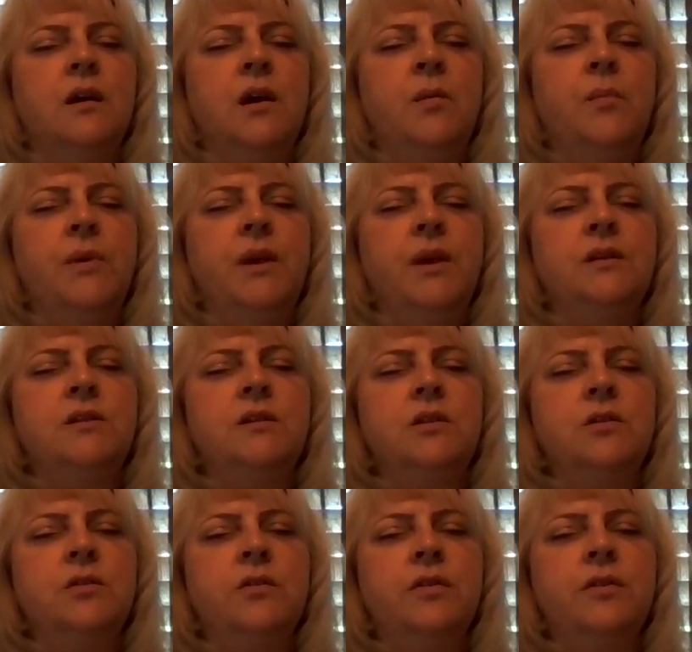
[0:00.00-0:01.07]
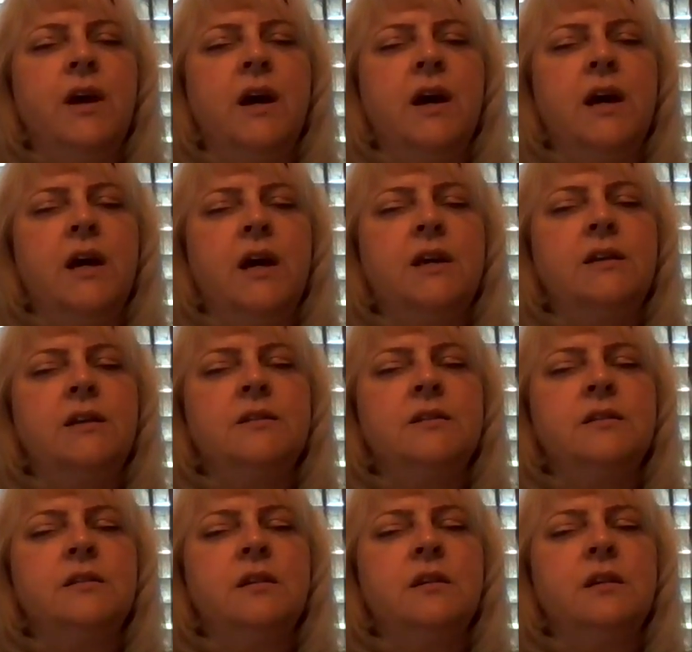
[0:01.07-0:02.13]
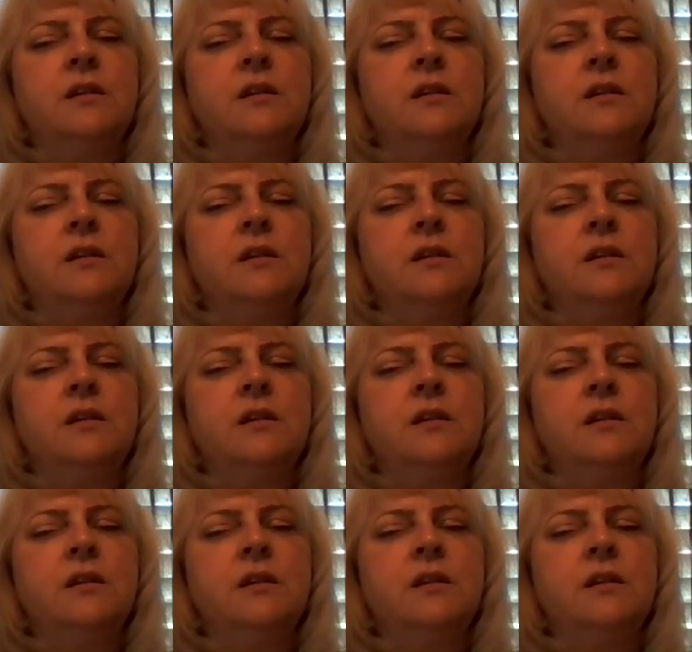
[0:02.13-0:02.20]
up into your thighs,